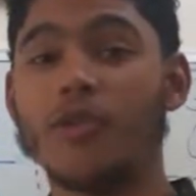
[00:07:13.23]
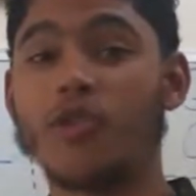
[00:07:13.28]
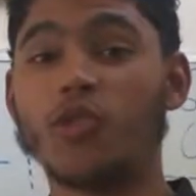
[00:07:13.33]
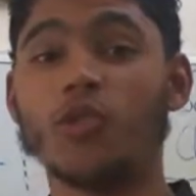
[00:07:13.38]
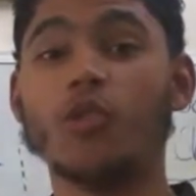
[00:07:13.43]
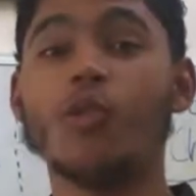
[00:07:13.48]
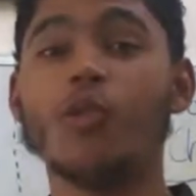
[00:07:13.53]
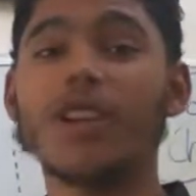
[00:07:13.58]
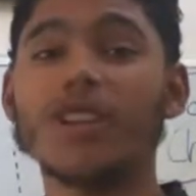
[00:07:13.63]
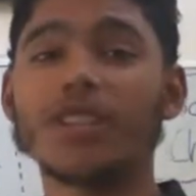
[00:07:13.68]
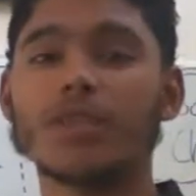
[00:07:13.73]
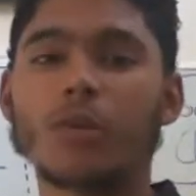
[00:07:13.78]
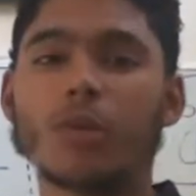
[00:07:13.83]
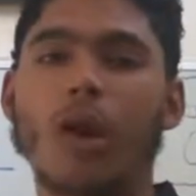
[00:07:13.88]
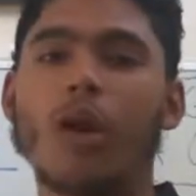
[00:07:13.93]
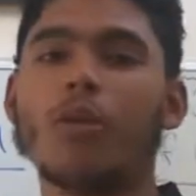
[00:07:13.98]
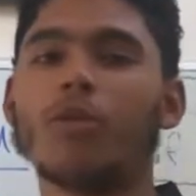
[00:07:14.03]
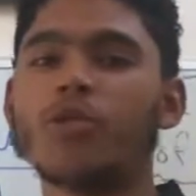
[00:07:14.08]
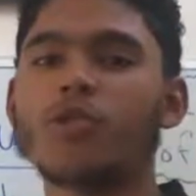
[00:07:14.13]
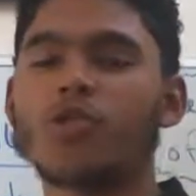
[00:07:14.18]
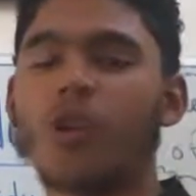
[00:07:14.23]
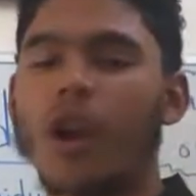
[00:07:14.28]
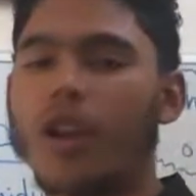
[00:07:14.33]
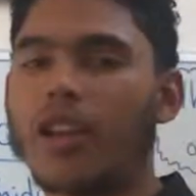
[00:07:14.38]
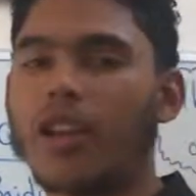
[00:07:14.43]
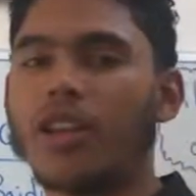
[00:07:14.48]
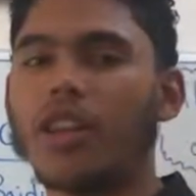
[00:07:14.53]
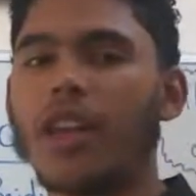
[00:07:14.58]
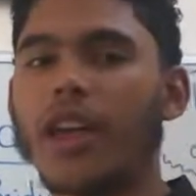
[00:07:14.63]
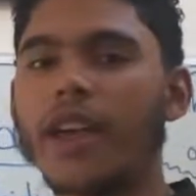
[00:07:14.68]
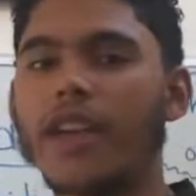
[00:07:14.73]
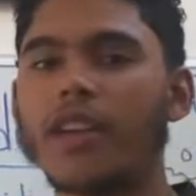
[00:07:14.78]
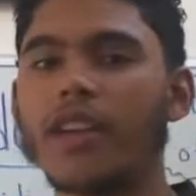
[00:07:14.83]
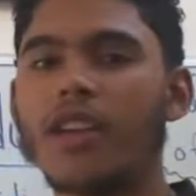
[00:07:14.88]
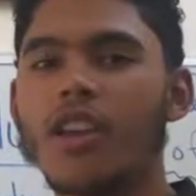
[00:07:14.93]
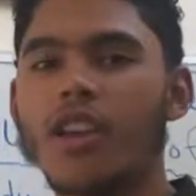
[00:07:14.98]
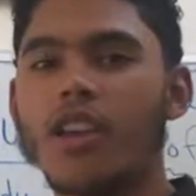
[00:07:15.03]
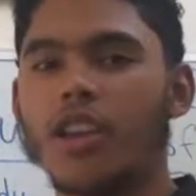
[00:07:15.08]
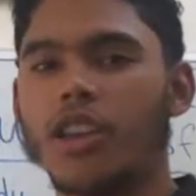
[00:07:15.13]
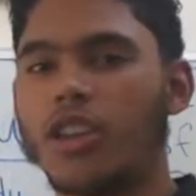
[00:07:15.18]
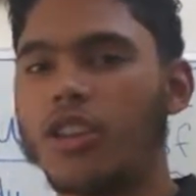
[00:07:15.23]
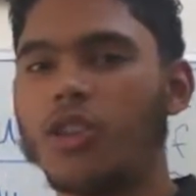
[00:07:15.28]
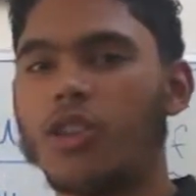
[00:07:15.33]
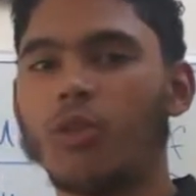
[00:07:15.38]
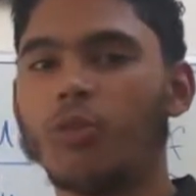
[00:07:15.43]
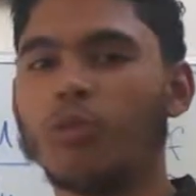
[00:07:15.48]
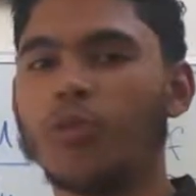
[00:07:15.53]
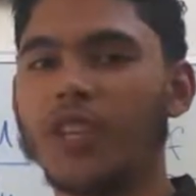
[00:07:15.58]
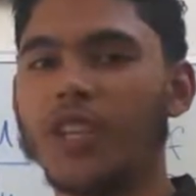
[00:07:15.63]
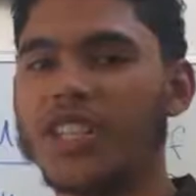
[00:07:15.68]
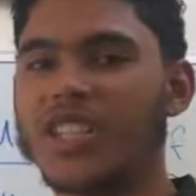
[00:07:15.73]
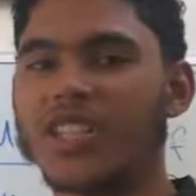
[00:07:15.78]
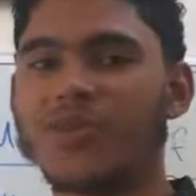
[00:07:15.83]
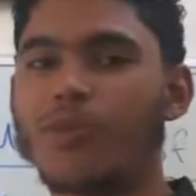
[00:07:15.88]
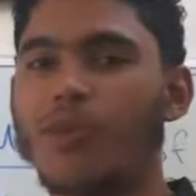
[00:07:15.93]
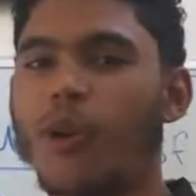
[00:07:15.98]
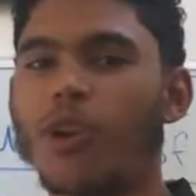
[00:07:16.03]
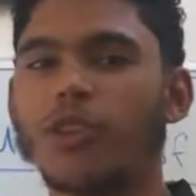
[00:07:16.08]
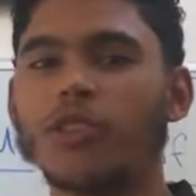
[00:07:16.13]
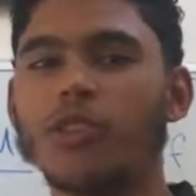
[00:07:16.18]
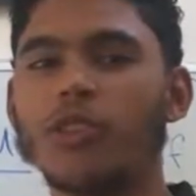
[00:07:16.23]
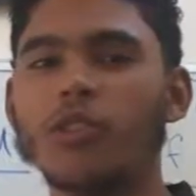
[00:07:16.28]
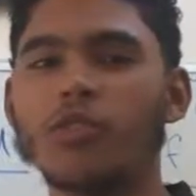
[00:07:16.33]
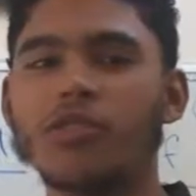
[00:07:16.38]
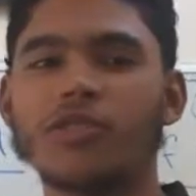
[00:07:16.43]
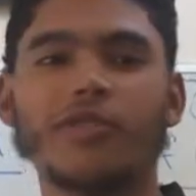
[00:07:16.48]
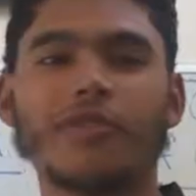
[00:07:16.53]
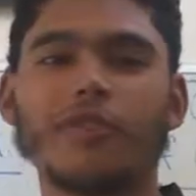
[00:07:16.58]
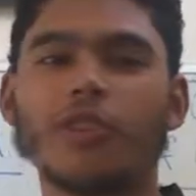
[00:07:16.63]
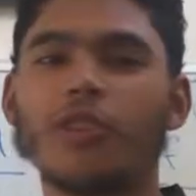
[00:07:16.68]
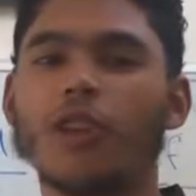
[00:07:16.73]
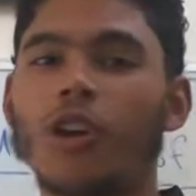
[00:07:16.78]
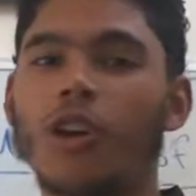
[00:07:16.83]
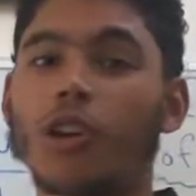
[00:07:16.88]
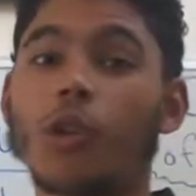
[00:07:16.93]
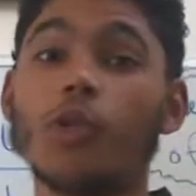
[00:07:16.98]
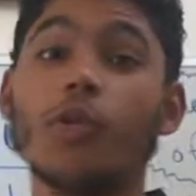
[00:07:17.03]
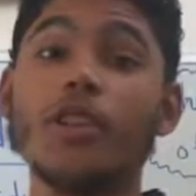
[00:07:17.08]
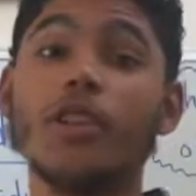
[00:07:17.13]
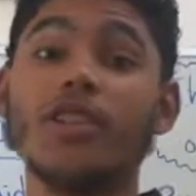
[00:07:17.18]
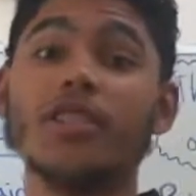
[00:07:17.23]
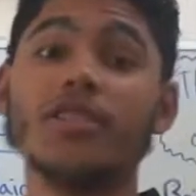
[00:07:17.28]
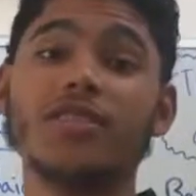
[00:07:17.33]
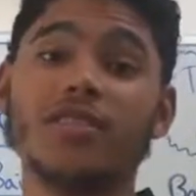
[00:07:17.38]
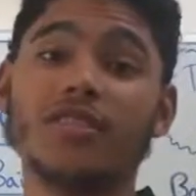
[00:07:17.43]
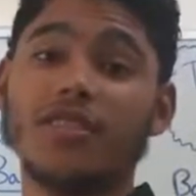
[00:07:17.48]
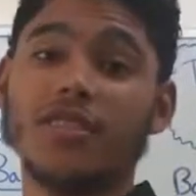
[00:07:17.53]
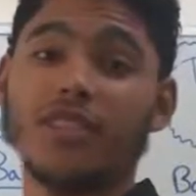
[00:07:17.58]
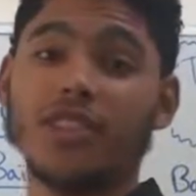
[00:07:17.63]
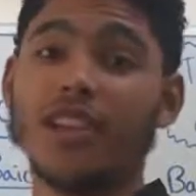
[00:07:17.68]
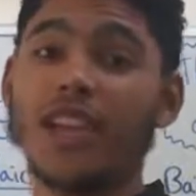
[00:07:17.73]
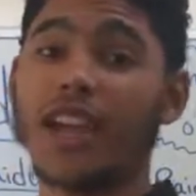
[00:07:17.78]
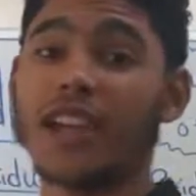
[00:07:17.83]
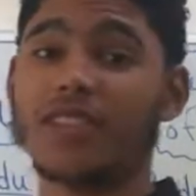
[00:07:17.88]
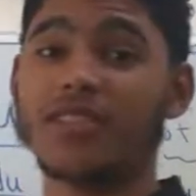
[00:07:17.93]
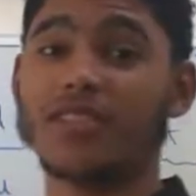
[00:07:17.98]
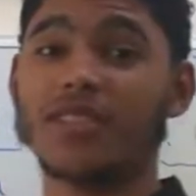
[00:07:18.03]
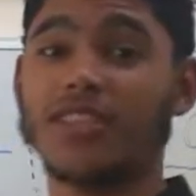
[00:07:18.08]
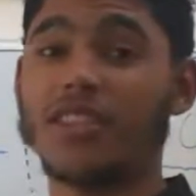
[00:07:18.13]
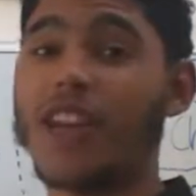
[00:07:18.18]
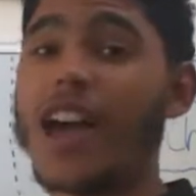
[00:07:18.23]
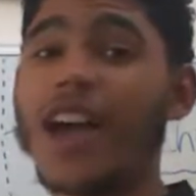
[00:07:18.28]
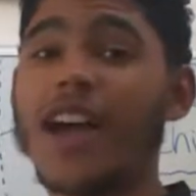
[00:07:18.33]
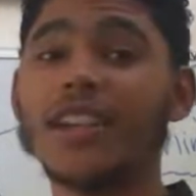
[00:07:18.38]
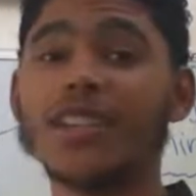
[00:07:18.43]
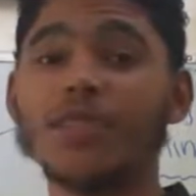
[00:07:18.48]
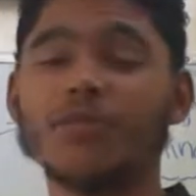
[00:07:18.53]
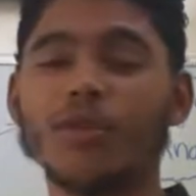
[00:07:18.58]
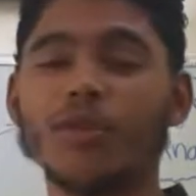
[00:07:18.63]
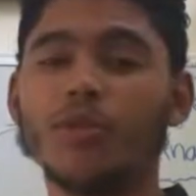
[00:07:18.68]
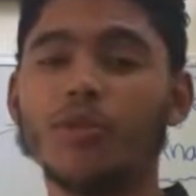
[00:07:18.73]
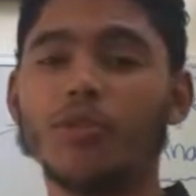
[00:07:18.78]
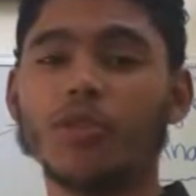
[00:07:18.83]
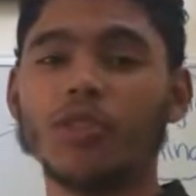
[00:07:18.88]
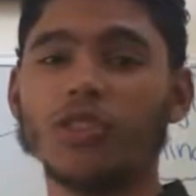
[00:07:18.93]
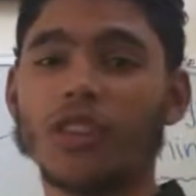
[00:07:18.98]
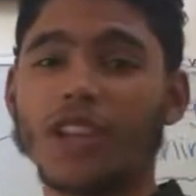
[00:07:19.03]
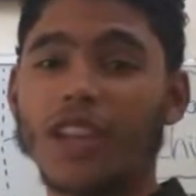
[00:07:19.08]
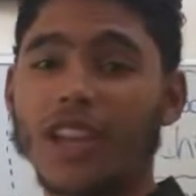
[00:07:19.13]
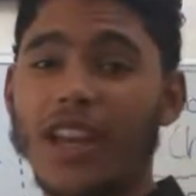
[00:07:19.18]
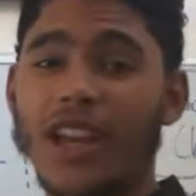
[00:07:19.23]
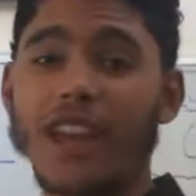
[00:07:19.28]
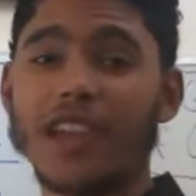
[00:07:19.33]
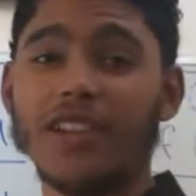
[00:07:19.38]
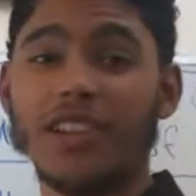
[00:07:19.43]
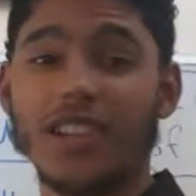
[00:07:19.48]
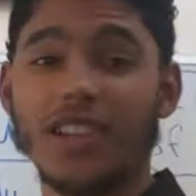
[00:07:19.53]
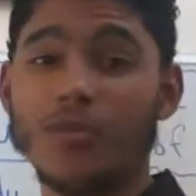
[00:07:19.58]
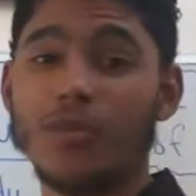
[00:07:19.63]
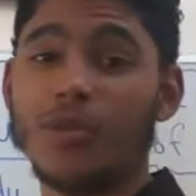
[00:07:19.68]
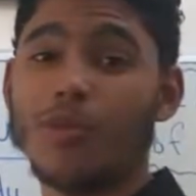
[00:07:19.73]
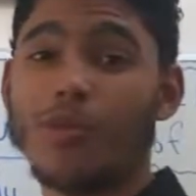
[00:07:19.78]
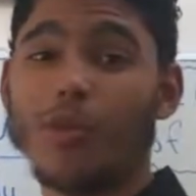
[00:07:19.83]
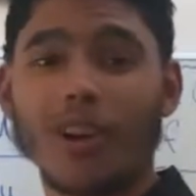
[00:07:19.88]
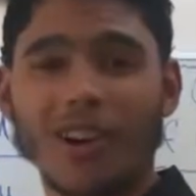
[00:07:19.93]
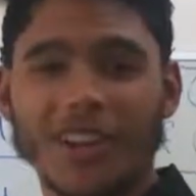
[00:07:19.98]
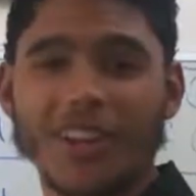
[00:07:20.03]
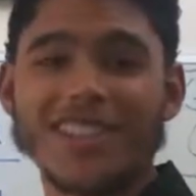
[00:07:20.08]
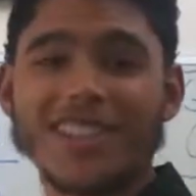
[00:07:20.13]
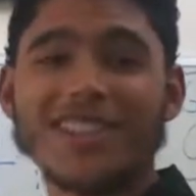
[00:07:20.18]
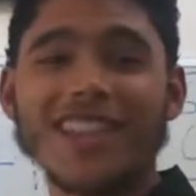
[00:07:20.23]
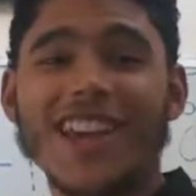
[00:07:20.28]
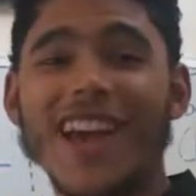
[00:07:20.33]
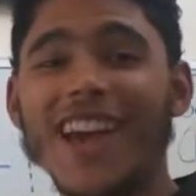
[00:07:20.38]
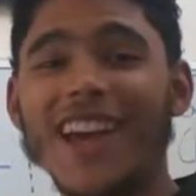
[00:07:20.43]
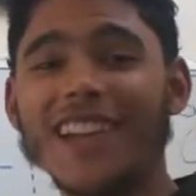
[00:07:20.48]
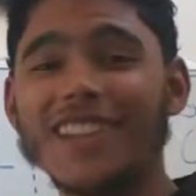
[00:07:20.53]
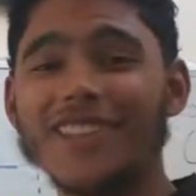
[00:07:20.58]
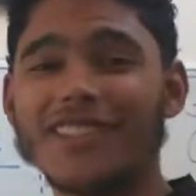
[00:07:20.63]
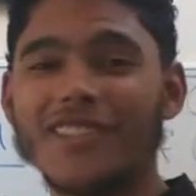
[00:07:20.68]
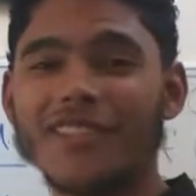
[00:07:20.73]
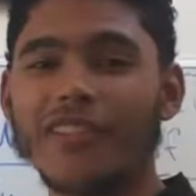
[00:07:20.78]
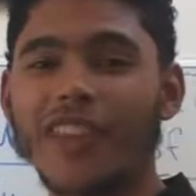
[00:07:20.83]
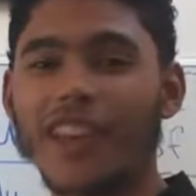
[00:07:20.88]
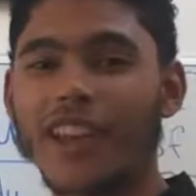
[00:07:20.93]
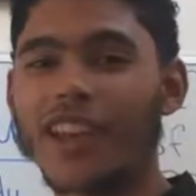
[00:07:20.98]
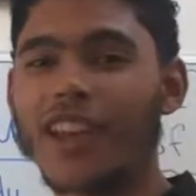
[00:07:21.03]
to us while we're trying to read Spark Notes for our quiz the next class, but we're looking at Neiman Marcus ads of